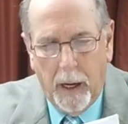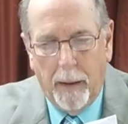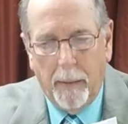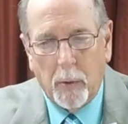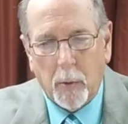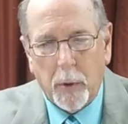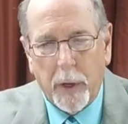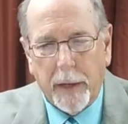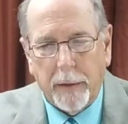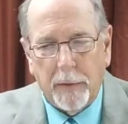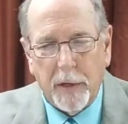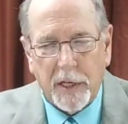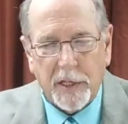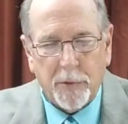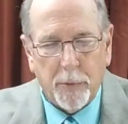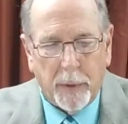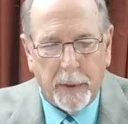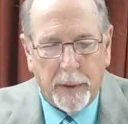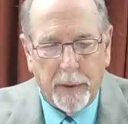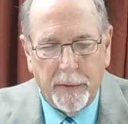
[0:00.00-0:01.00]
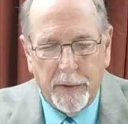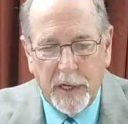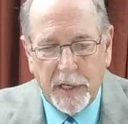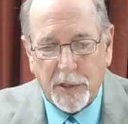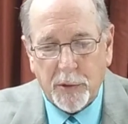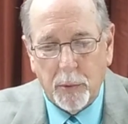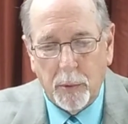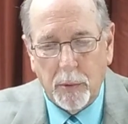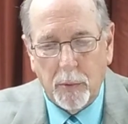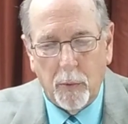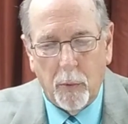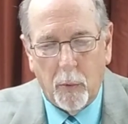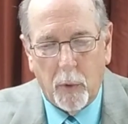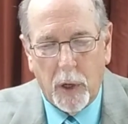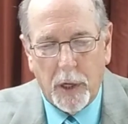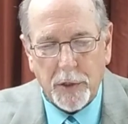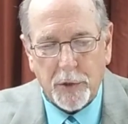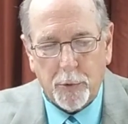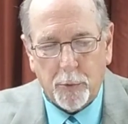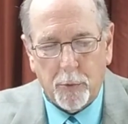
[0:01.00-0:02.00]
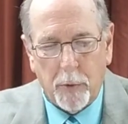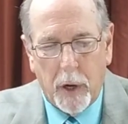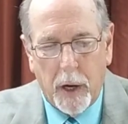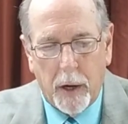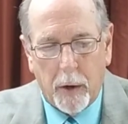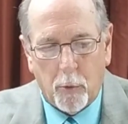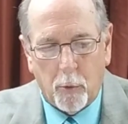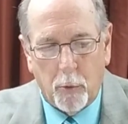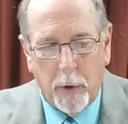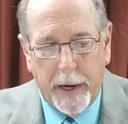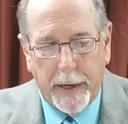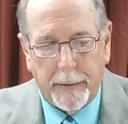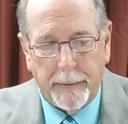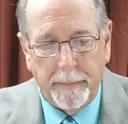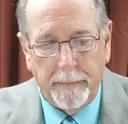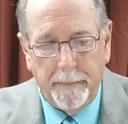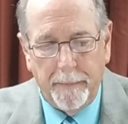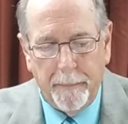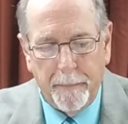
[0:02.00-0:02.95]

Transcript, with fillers: I'm going to read this one. This one was uh, written